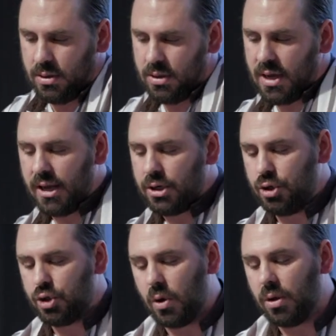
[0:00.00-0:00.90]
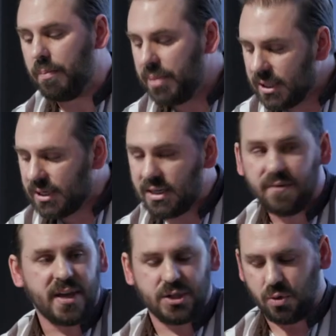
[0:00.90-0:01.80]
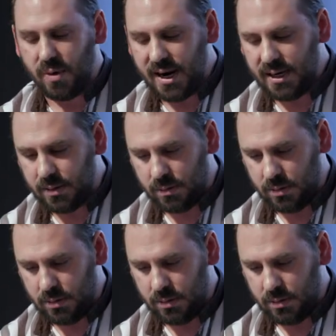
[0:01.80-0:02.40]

the uncontrollability of their terrain,